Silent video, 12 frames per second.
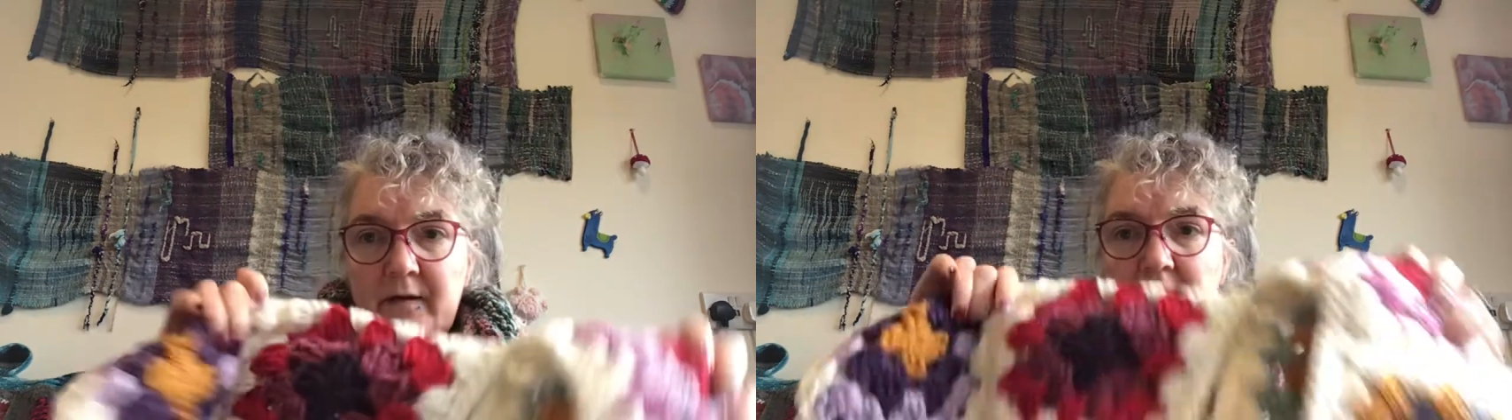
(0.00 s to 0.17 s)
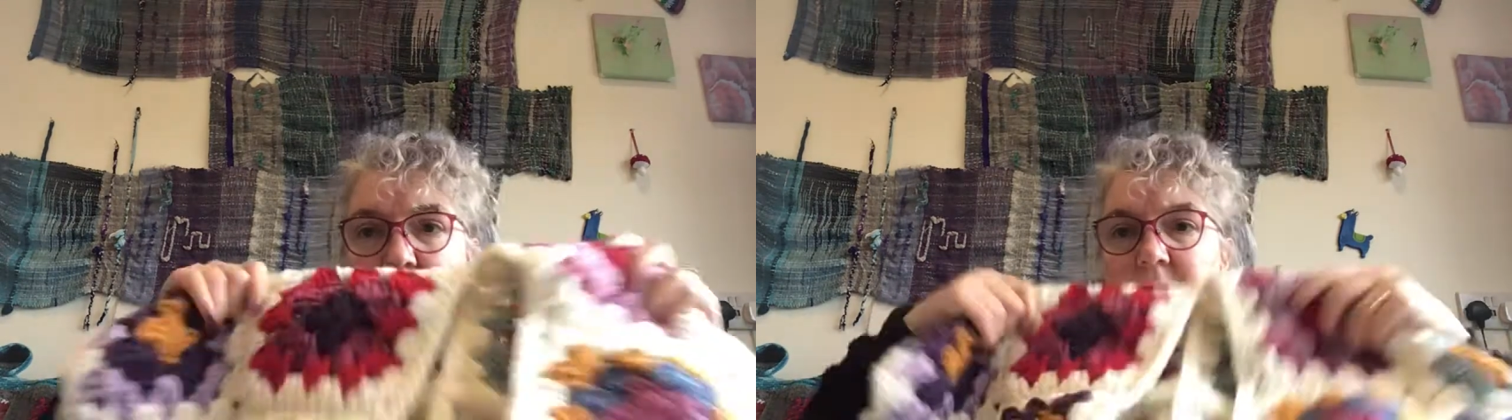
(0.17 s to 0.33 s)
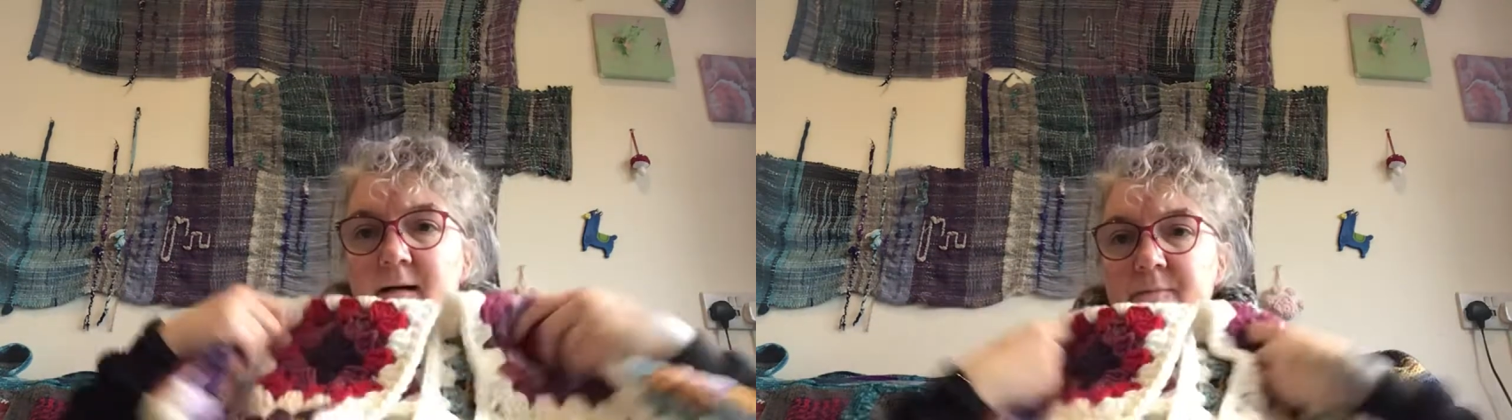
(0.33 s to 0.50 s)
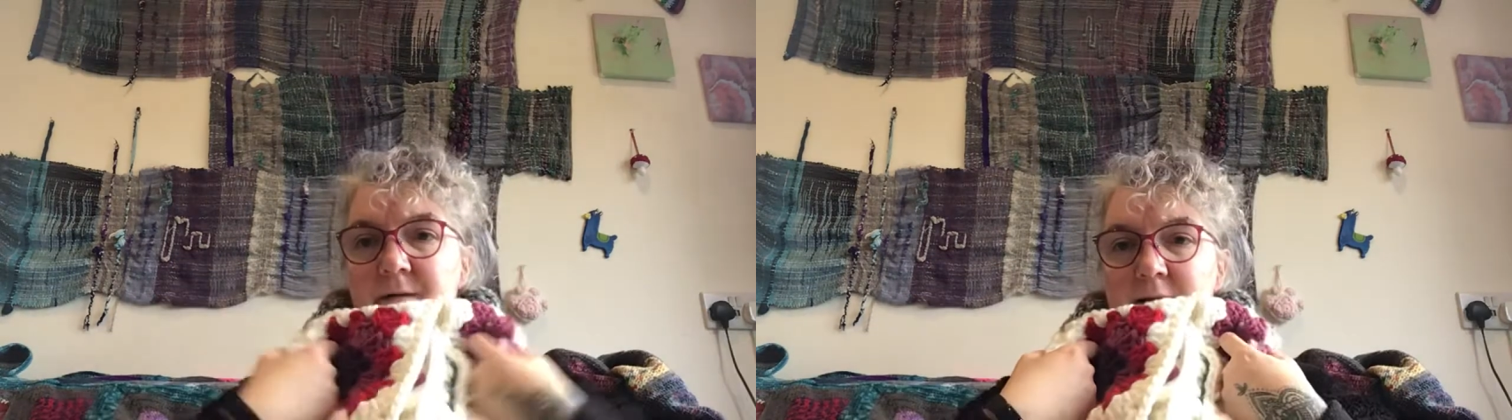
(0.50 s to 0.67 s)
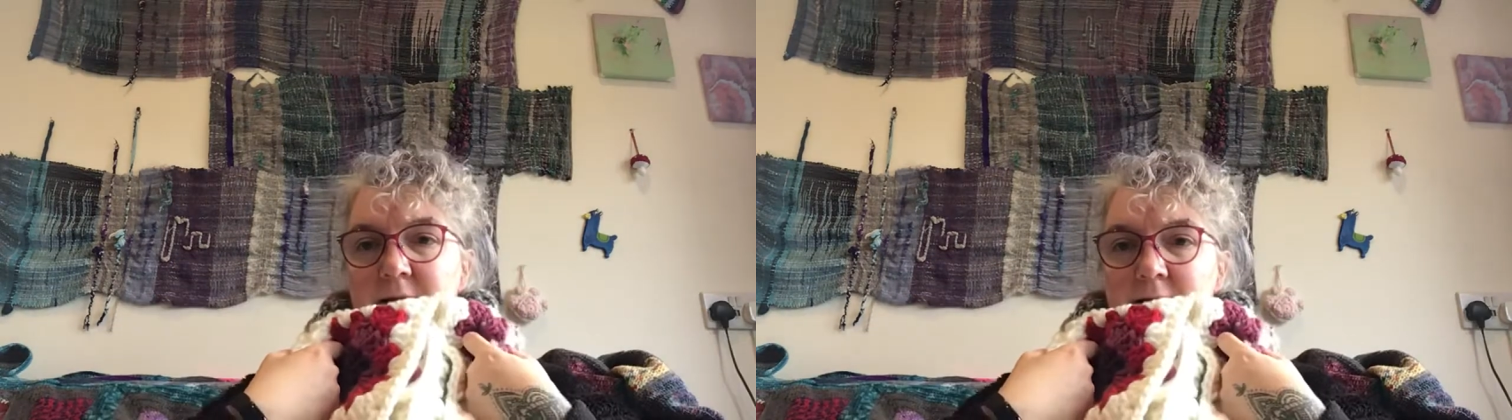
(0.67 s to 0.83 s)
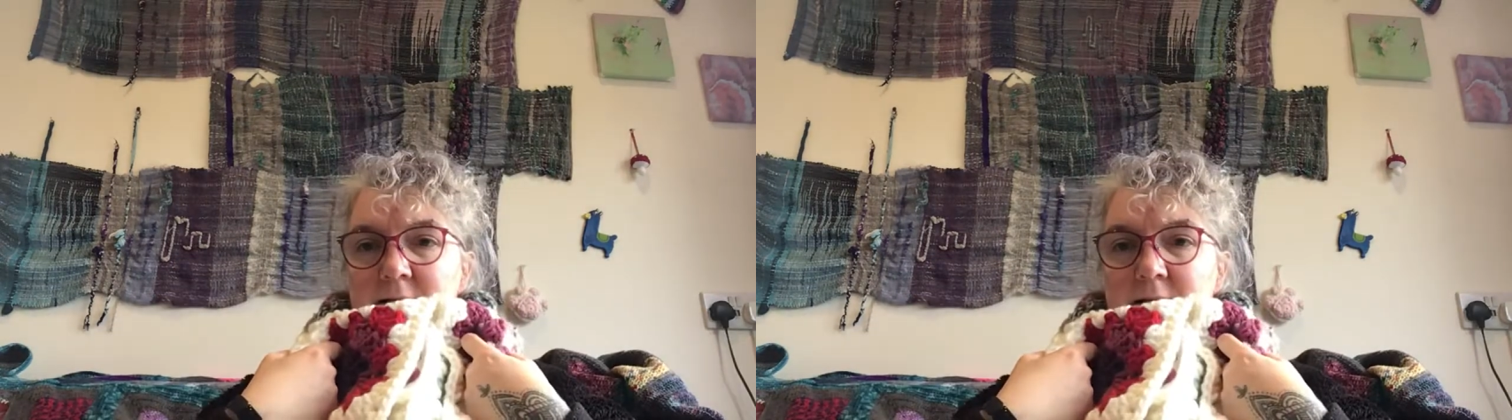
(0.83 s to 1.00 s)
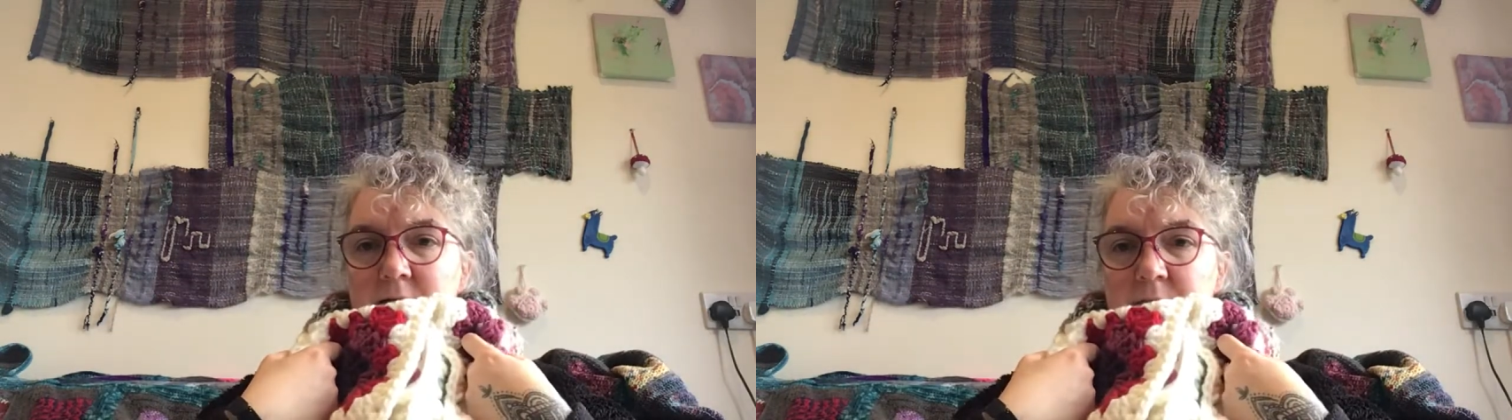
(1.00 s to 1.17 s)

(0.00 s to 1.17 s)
but I think it's going to